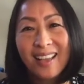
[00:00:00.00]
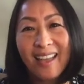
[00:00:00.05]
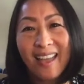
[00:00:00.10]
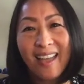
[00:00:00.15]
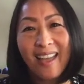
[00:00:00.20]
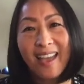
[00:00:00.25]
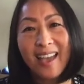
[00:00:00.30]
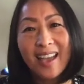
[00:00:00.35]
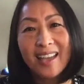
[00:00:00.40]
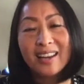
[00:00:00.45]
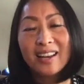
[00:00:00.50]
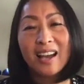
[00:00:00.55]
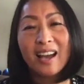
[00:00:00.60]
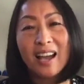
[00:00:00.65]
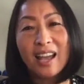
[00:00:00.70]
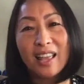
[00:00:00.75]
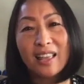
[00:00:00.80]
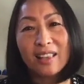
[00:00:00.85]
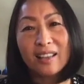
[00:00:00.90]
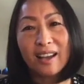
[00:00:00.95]
And
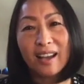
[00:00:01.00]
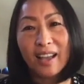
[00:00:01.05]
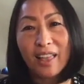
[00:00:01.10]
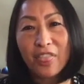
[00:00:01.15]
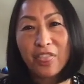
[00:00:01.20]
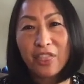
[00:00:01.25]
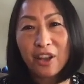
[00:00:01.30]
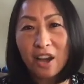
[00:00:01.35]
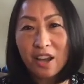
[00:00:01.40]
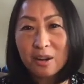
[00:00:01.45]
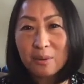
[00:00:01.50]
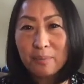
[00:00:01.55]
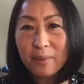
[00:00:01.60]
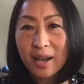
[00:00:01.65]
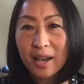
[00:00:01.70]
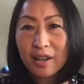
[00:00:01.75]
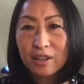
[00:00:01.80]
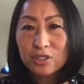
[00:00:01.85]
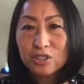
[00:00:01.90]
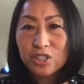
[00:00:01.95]
I thought
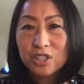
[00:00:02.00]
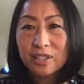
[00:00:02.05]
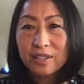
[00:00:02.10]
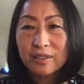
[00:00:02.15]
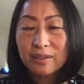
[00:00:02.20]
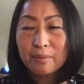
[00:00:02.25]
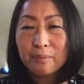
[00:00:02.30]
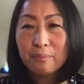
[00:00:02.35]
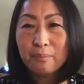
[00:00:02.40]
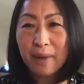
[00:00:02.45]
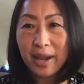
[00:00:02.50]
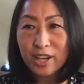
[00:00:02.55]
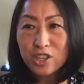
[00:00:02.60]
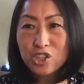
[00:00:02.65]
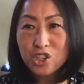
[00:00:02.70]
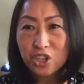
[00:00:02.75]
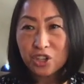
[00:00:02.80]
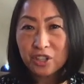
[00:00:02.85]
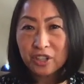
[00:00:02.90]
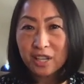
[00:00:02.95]
about my
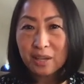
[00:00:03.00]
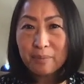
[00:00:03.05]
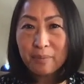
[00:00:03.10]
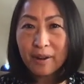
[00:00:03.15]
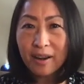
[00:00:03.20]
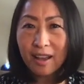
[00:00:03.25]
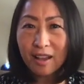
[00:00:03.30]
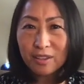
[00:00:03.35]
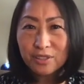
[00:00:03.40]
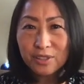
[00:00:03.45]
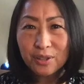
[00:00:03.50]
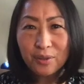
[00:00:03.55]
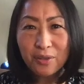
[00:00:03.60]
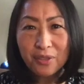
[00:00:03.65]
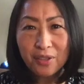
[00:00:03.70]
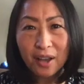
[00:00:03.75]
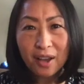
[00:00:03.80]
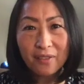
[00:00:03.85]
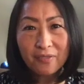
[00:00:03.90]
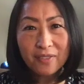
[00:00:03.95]
journey, but I also
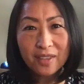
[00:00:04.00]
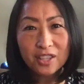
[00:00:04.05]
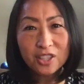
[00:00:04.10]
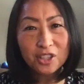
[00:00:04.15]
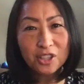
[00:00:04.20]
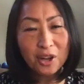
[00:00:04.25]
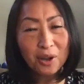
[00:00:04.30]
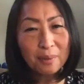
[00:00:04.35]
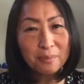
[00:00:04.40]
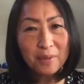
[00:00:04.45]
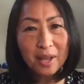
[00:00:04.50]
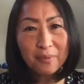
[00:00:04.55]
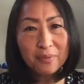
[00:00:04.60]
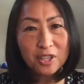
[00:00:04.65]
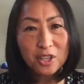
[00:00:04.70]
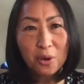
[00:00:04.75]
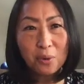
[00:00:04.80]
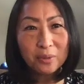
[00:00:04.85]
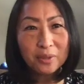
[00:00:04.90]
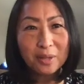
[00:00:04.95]
thought that, I'm not the
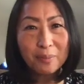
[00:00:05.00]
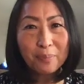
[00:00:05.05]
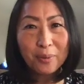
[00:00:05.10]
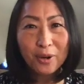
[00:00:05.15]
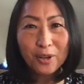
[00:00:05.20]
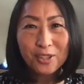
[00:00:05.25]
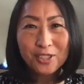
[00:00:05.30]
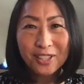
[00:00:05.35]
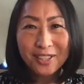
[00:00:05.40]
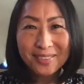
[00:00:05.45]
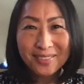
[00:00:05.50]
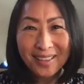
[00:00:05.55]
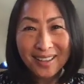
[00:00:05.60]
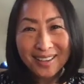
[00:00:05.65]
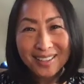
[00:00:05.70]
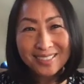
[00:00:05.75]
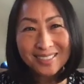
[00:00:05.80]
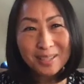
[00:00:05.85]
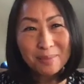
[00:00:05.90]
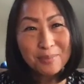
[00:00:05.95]
only person that
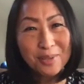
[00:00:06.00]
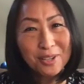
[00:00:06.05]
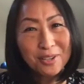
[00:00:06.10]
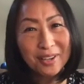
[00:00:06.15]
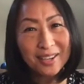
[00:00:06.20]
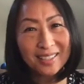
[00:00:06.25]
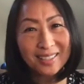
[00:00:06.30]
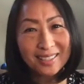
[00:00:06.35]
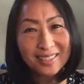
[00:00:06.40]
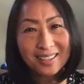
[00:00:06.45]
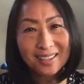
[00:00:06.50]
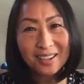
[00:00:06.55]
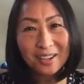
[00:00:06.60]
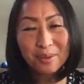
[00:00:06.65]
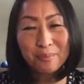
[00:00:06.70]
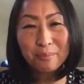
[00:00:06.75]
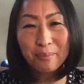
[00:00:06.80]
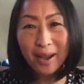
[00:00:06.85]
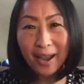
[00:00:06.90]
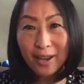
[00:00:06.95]
has immigrated here.
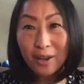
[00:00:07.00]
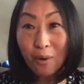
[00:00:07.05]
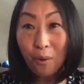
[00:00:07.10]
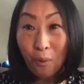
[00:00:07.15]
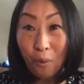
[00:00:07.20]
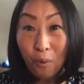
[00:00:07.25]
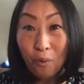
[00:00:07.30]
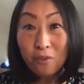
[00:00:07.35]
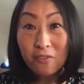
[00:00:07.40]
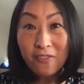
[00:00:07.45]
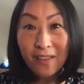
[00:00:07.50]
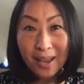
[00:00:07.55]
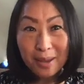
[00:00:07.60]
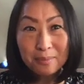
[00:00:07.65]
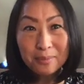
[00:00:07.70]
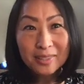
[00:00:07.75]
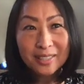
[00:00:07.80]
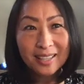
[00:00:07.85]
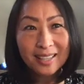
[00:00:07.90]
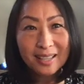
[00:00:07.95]
My whole
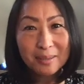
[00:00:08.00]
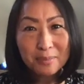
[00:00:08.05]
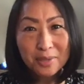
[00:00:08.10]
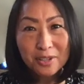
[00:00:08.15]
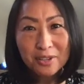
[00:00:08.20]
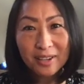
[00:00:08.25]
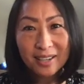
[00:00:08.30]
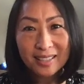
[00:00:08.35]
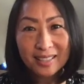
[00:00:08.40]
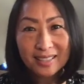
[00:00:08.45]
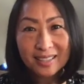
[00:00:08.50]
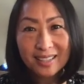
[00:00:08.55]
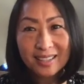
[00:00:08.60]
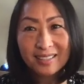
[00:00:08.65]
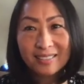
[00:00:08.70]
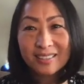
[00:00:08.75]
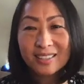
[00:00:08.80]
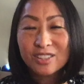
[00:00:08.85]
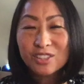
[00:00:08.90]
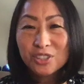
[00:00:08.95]
family immigrated
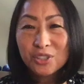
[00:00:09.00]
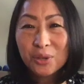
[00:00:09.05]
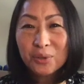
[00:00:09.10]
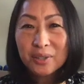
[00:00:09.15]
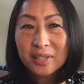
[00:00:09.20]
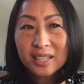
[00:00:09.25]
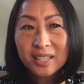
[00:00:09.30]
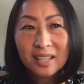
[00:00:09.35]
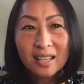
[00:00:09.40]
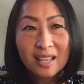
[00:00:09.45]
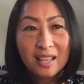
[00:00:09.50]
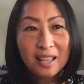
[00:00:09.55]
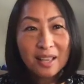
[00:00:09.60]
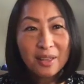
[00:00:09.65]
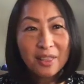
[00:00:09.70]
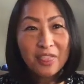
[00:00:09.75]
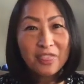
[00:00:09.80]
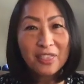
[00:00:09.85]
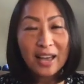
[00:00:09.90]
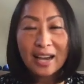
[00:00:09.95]
here, and so did
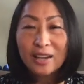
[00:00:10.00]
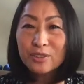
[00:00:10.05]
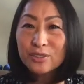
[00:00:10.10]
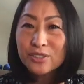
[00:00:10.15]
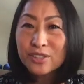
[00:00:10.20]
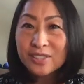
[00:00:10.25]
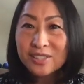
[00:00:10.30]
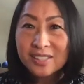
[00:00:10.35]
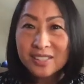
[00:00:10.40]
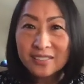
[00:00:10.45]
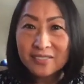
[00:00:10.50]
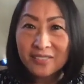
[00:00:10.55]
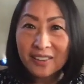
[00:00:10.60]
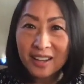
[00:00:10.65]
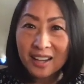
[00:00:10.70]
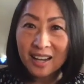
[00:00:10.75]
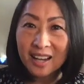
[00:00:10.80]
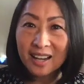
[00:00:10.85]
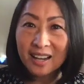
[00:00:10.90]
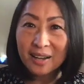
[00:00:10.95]
thousands of
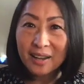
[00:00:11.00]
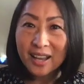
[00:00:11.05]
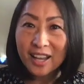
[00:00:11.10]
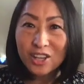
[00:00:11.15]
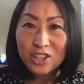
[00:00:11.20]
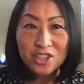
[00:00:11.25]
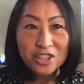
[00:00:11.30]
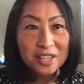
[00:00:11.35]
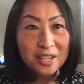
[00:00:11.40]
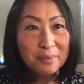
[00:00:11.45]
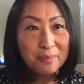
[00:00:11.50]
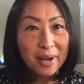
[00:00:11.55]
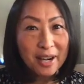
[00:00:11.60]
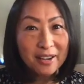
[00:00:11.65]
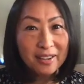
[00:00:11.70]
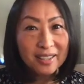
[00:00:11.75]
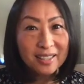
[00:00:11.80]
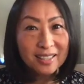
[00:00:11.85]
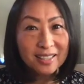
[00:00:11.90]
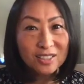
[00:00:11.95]
Asian
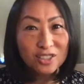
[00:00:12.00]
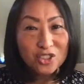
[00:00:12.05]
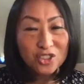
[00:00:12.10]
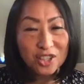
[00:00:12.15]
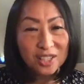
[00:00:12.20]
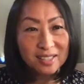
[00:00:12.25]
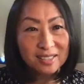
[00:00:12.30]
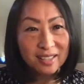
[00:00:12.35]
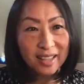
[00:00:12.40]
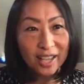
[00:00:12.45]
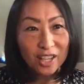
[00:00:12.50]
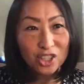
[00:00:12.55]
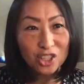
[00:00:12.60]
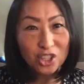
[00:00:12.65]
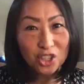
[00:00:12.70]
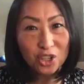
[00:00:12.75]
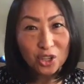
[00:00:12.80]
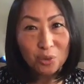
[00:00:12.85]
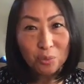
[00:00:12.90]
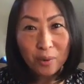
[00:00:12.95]
Americans just like
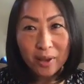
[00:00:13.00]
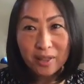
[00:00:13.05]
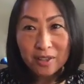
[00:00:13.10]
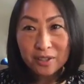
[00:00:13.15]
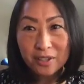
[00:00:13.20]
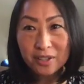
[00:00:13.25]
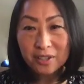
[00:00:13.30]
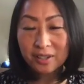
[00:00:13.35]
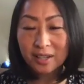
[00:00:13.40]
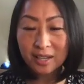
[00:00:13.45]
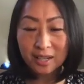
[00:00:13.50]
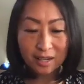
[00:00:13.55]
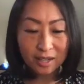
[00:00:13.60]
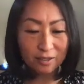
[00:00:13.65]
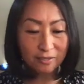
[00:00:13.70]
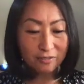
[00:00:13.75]
you, whether you're here